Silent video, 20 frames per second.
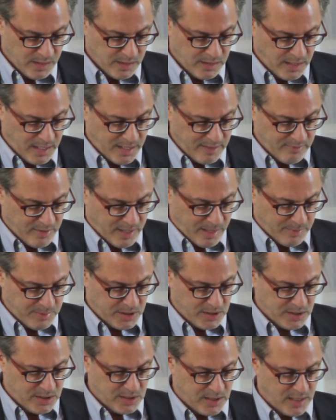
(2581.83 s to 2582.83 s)
A lot of
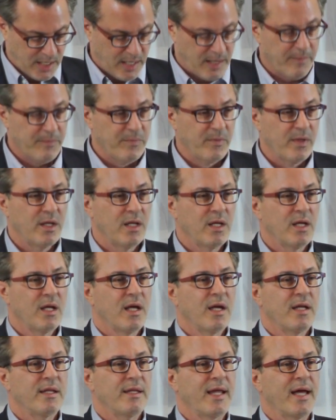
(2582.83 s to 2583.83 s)
options there.
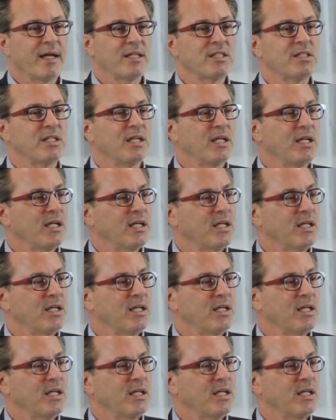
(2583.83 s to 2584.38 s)
Next thing